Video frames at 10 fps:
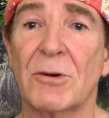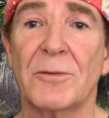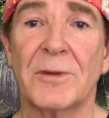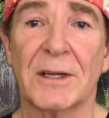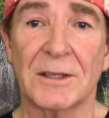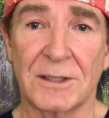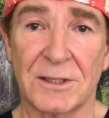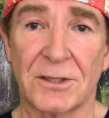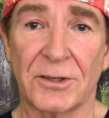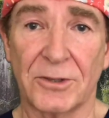affect the
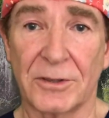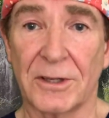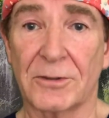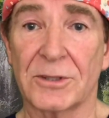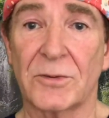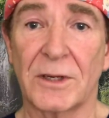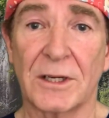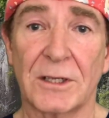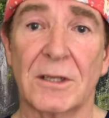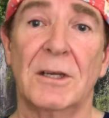distal urethral
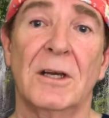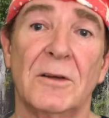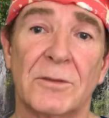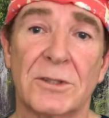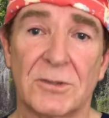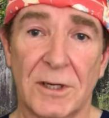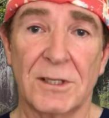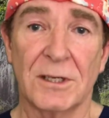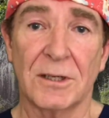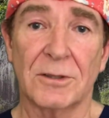sphincter for
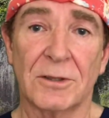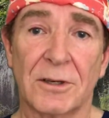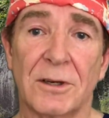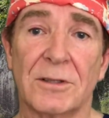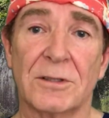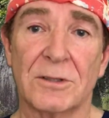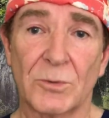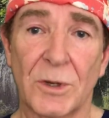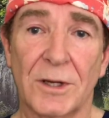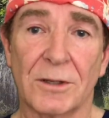stress incontinence as
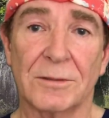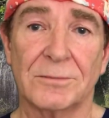well.